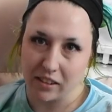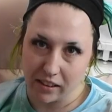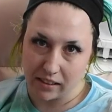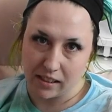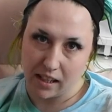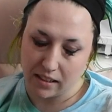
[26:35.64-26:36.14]

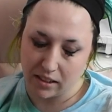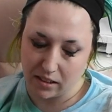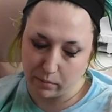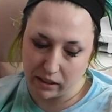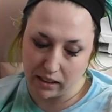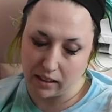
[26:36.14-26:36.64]
this has to
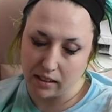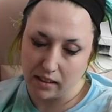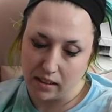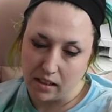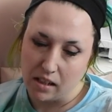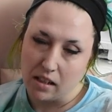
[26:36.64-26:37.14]
be
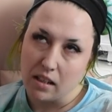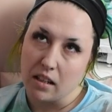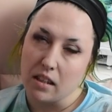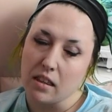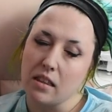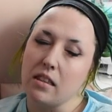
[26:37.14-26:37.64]

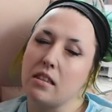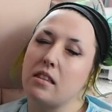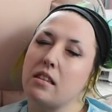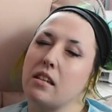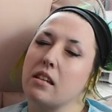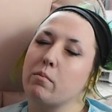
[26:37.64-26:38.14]

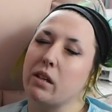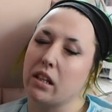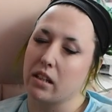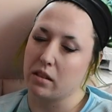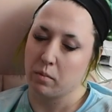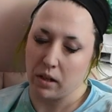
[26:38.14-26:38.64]
the
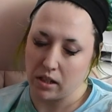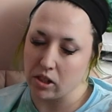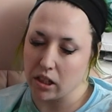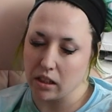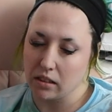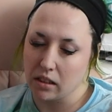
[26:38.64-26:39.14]
biggest
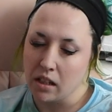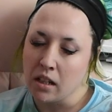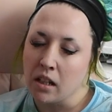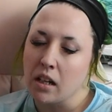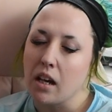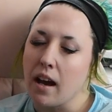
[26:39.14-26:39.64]
project
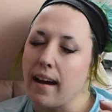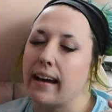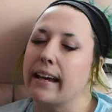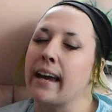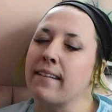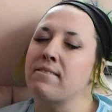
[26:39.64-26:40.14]

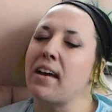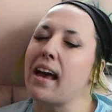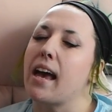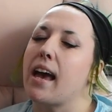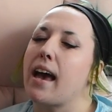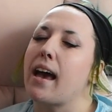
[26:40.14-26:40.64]
I have
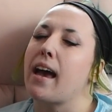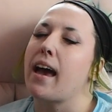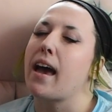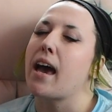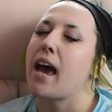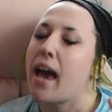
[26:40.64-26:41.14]

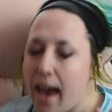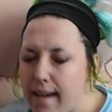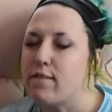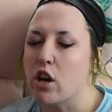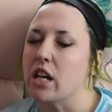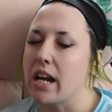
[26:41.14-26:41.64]

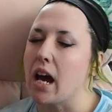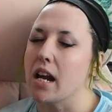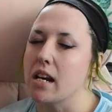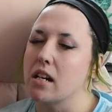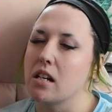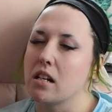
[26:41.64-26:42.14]
ever
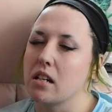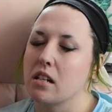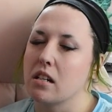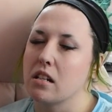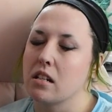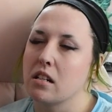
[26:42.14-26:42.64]
done.
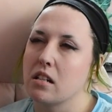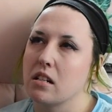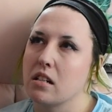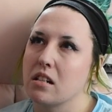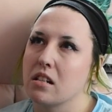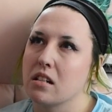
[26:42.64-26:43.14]

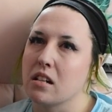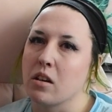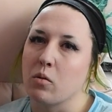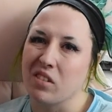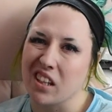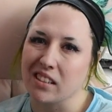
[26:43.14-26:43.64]

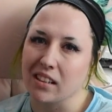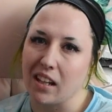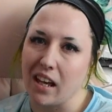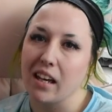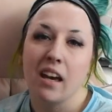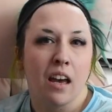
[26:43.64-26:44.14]
Well, that's a
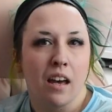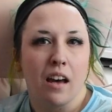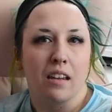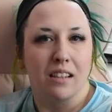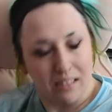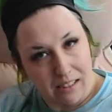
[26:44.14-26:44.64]
lie.
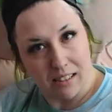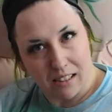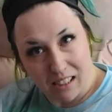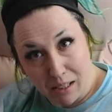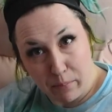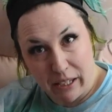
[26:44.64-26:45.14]
This is
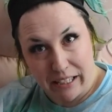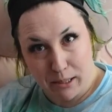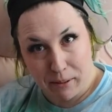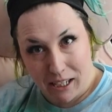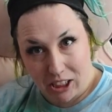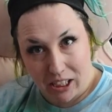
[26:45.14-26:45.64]
the biggest
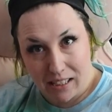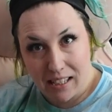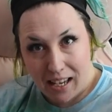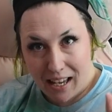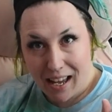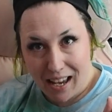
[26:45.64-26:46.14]
project
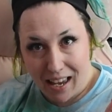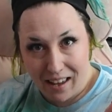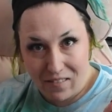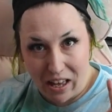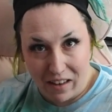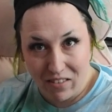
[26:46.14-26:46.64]
I
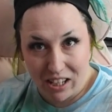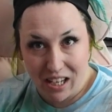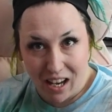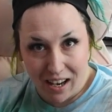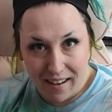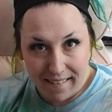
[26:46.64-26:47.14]
have ever
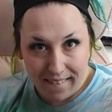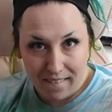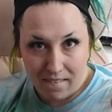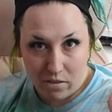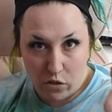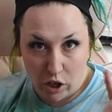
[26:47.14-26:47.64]
done
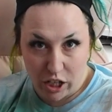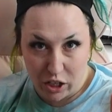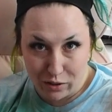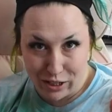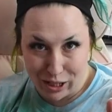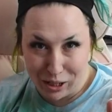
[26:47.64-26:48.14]
for
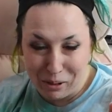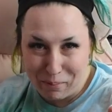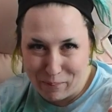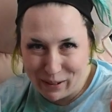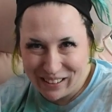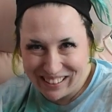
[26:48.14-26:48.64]
YouTube.